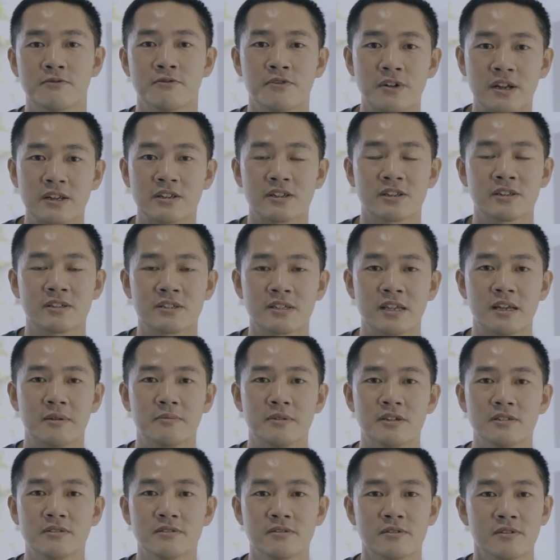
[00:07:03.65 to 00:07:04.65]
fresh
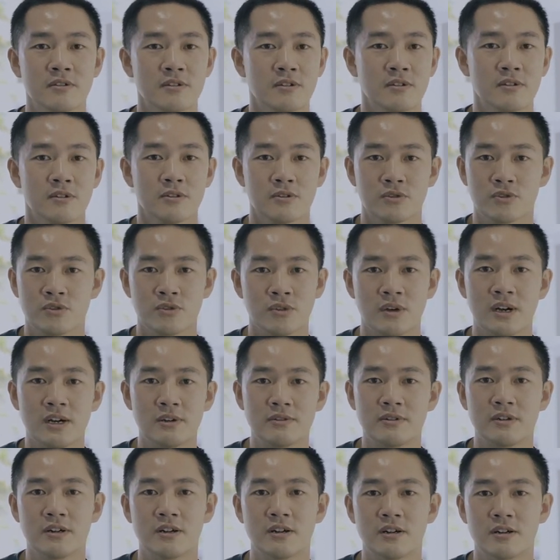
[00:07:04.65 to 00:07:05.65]
salmon
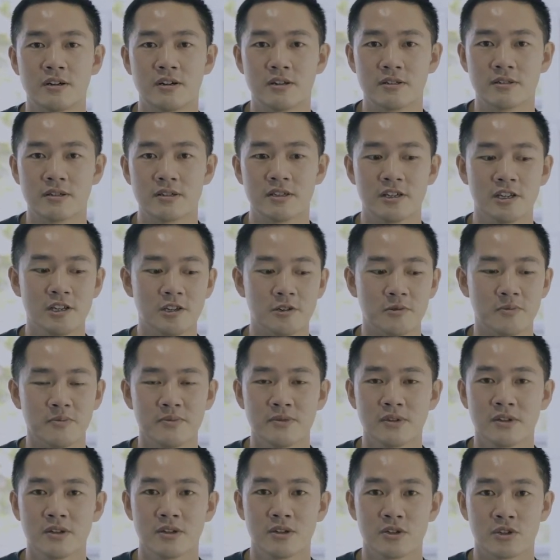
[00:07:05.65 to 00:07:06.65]
throughout the year.
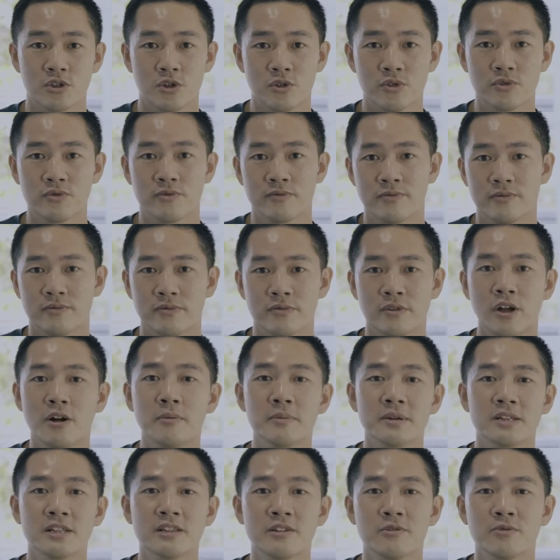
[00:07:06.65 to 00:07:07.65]
So
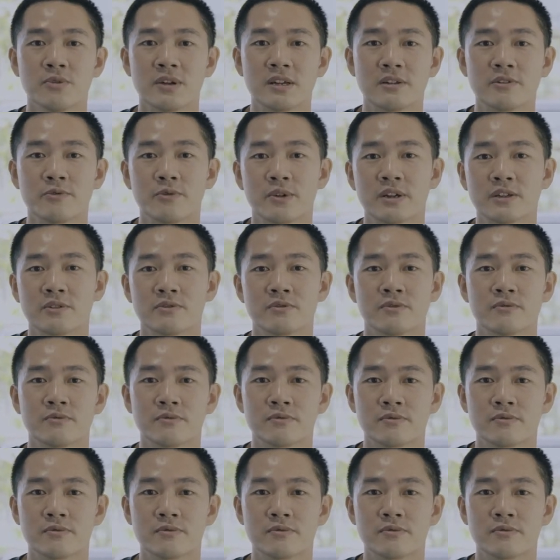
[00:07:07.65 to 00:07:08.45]
normally where